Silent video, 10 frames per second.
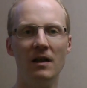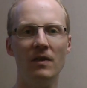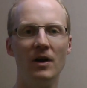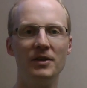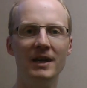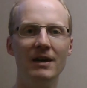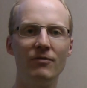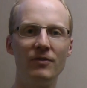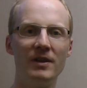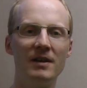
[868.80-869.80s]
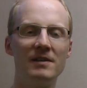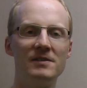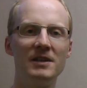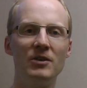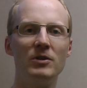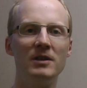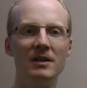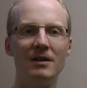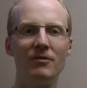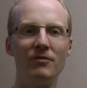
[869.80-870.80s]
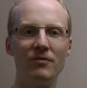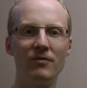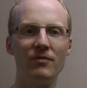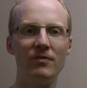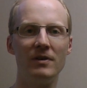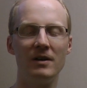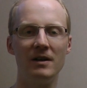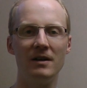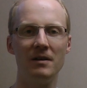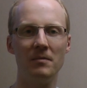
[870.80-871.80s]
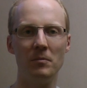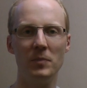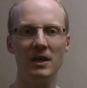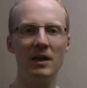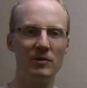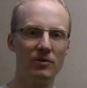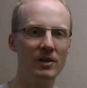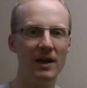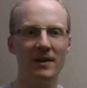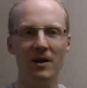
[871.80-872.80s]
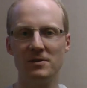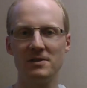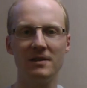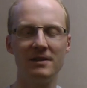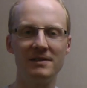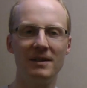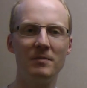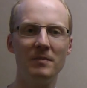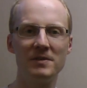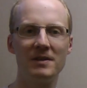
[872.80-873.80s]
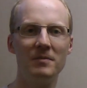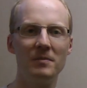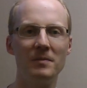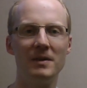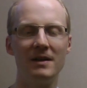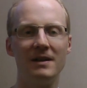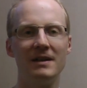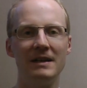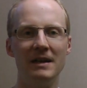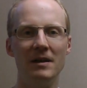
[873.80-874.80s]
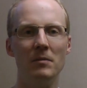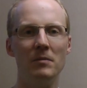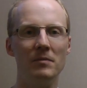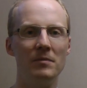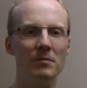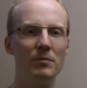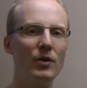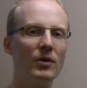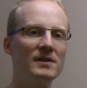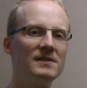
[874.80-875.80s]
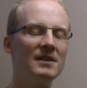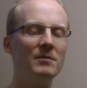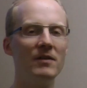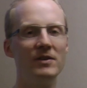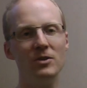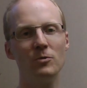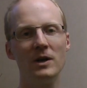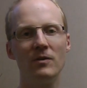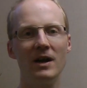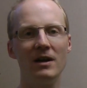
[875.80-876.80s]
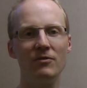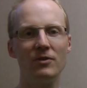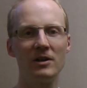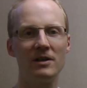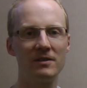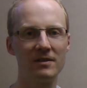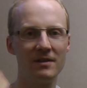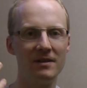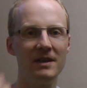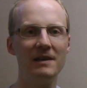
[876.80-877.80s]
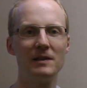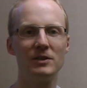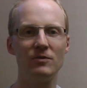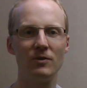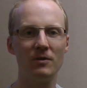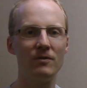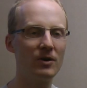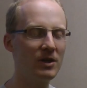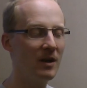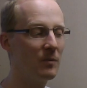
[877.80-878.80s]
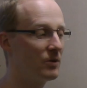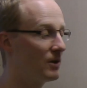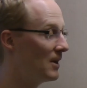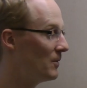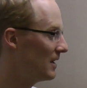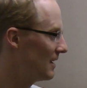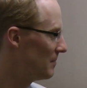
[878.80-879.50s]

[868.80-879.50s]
not have the security of uh, being able to cut out some, some uh, points in my video where I forgot English vocabulary.